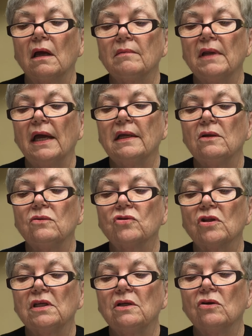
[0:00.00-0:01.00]
Not
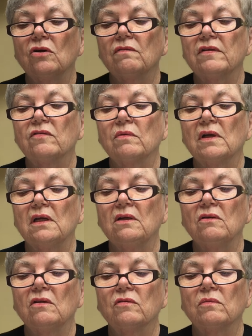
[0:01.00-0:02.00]
usually nervous when I
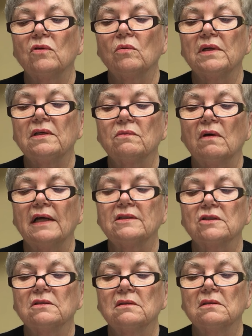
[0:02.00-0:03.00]
do this when nobody's
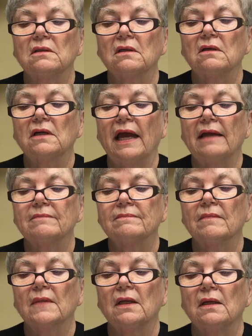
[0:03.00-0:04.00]
watching. Okay,
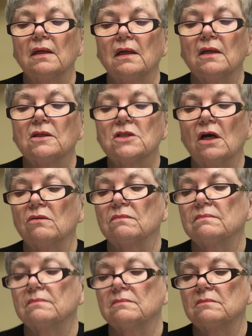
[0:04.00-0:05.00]
so
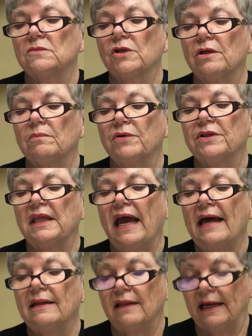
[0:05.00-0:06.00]
we're going to put
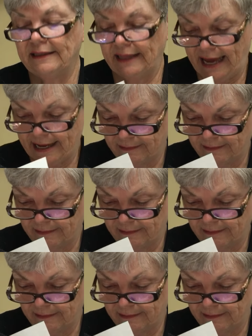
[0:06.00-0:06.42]
that like that.